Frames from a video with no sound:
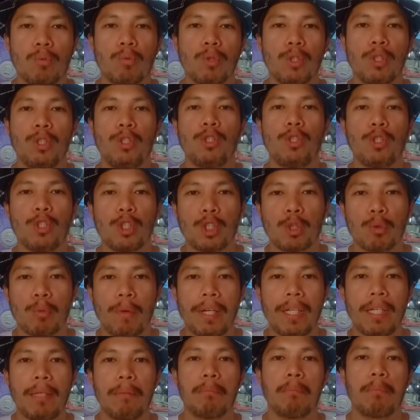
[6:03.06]
would
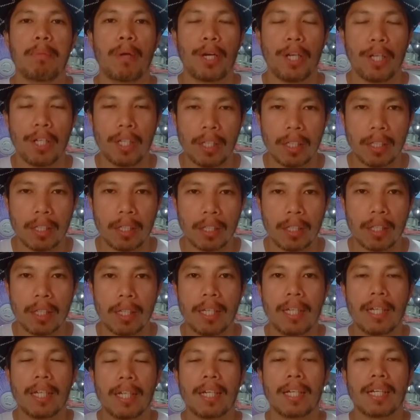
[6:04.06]
usually burn
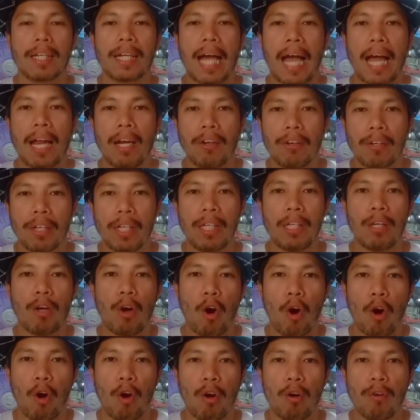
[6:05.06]
calorie
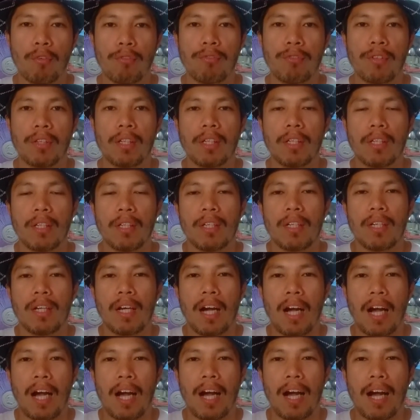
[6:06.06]
of
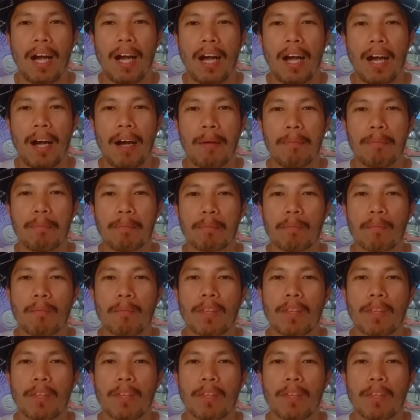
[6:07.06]
0.42